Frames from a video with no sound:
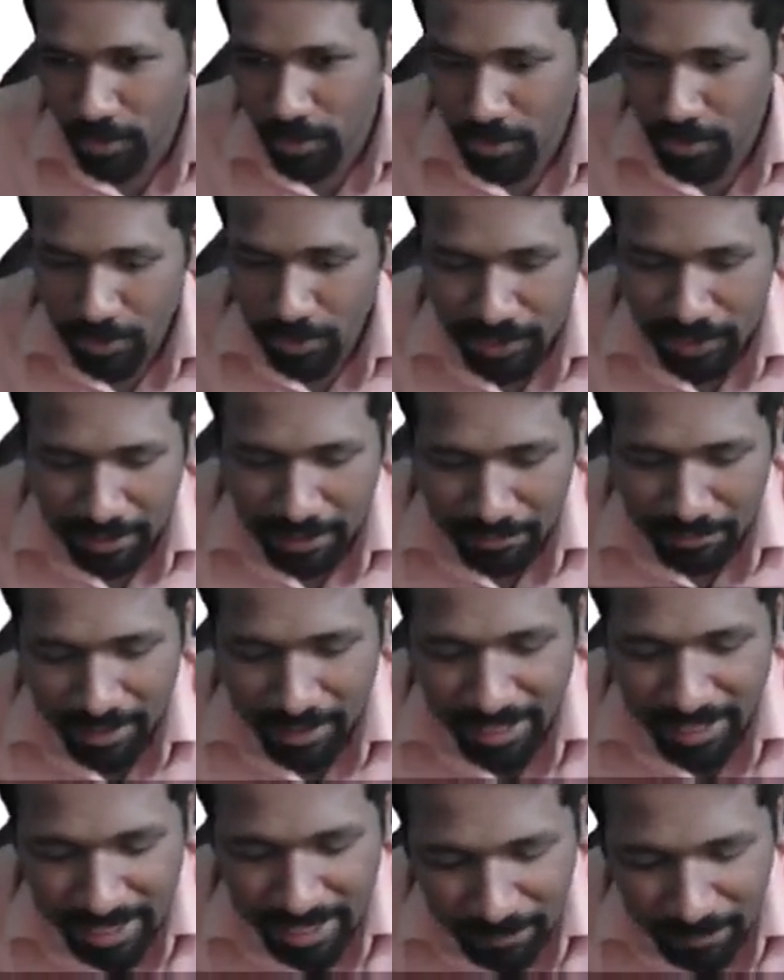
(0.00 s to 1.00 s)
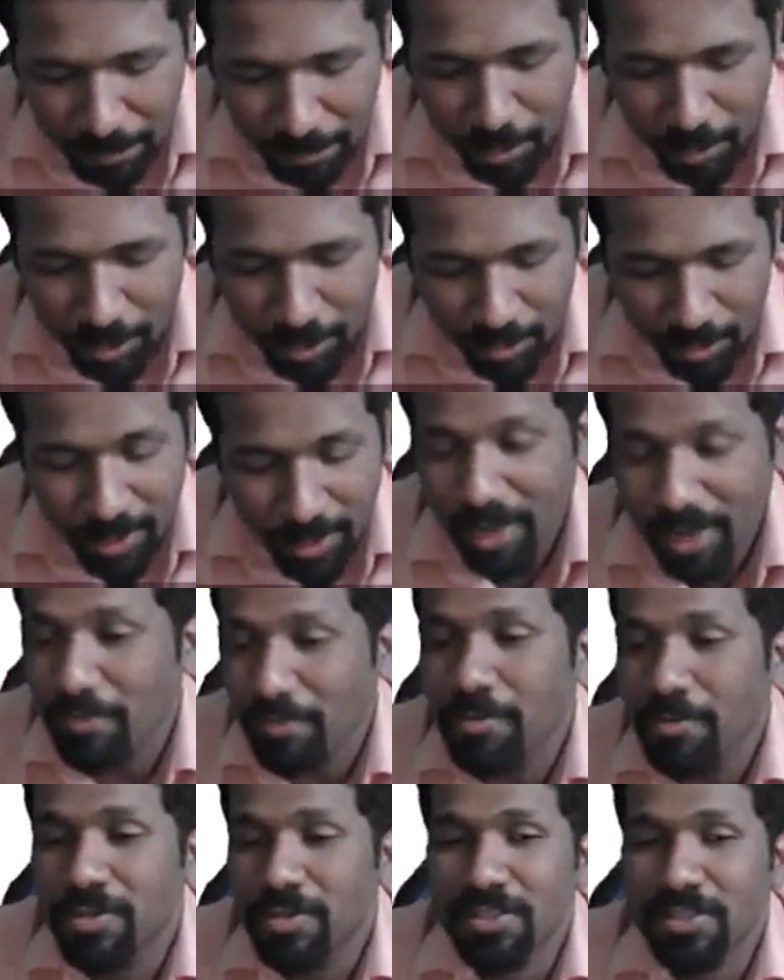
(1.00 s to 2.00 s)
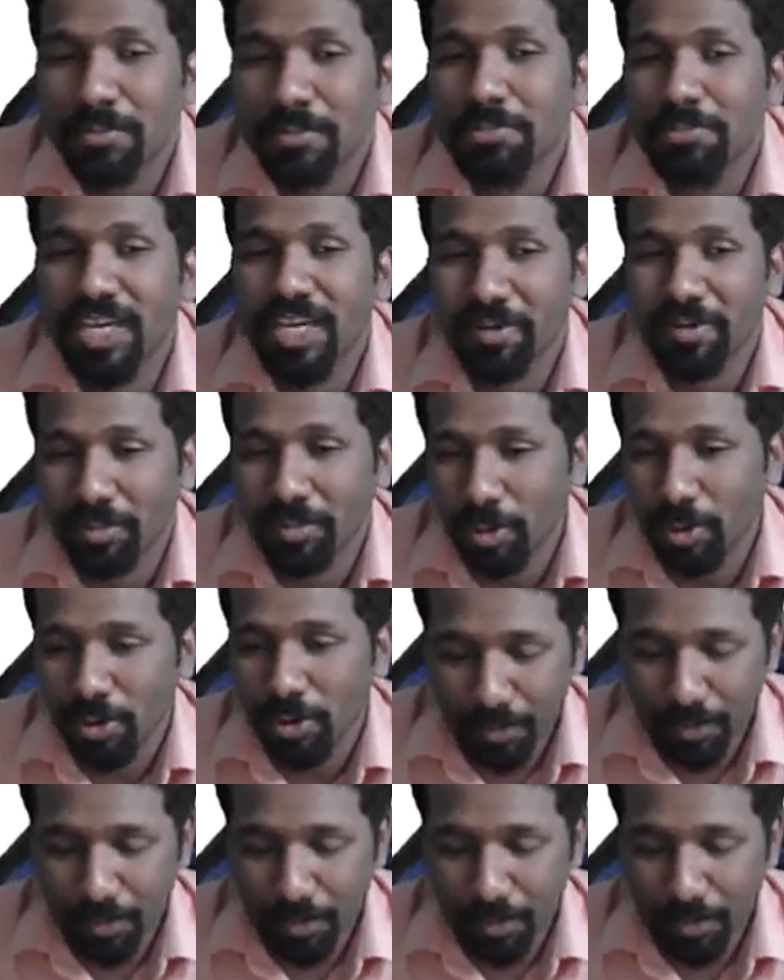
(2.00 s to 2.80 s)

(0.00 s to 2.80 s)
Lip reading: So that will help you to love the subject more.